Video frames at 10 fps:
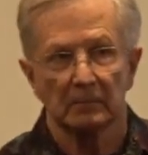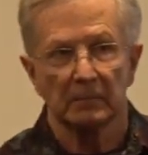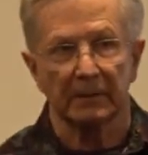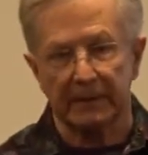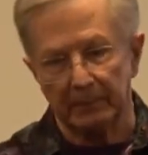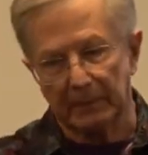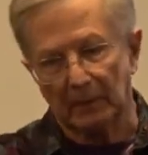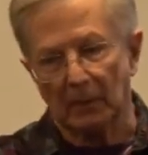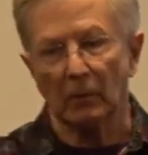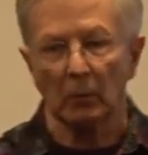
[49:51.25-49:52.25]
But keeping it
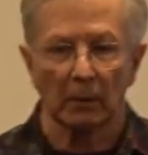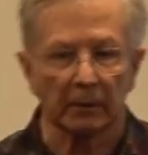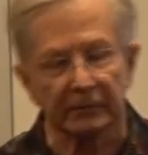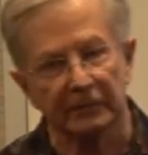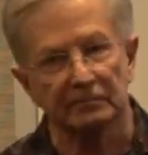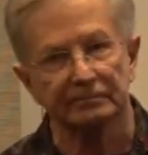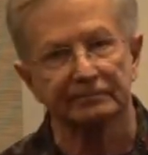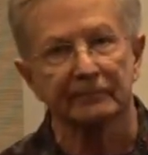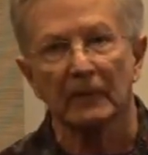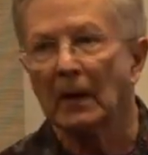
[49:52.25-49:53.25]
low works.
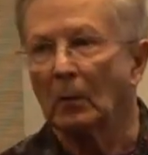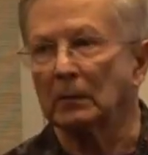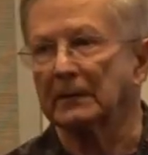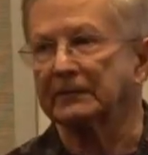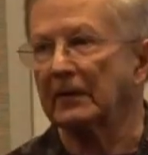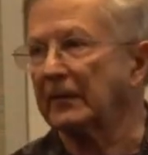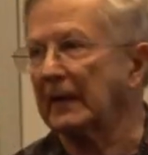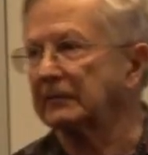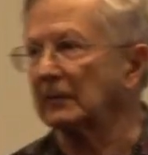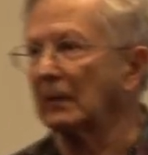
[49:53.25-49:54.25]
Well, listen,
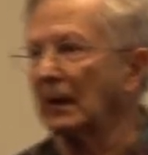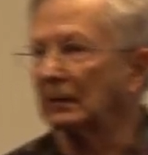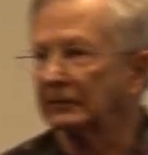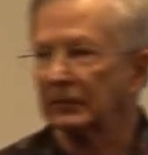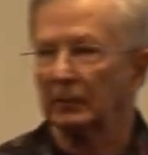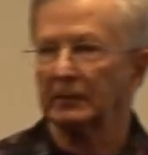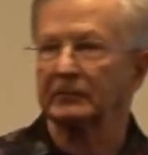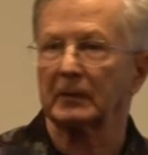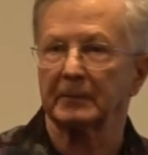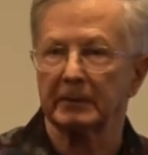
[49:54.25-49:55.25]
thanks a lot. Let's go get
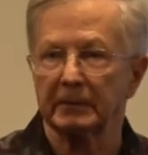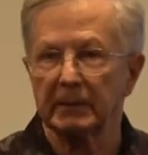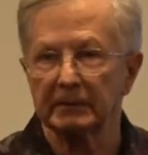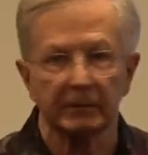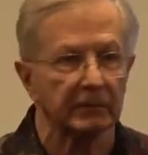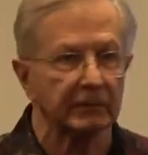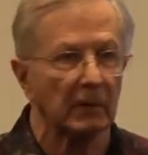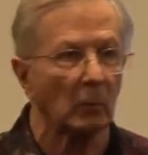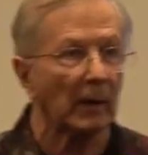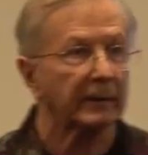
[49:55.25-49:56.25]
something to eat. There's
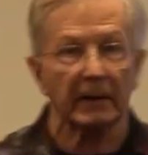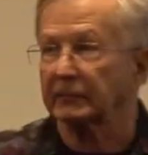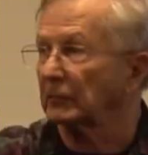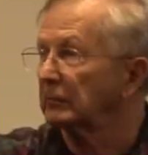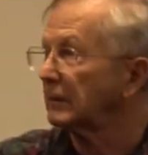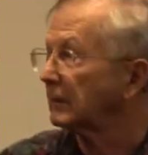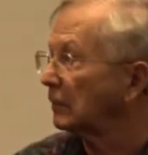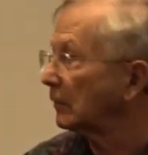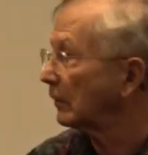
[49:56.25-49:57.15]
a White Castle around the corner.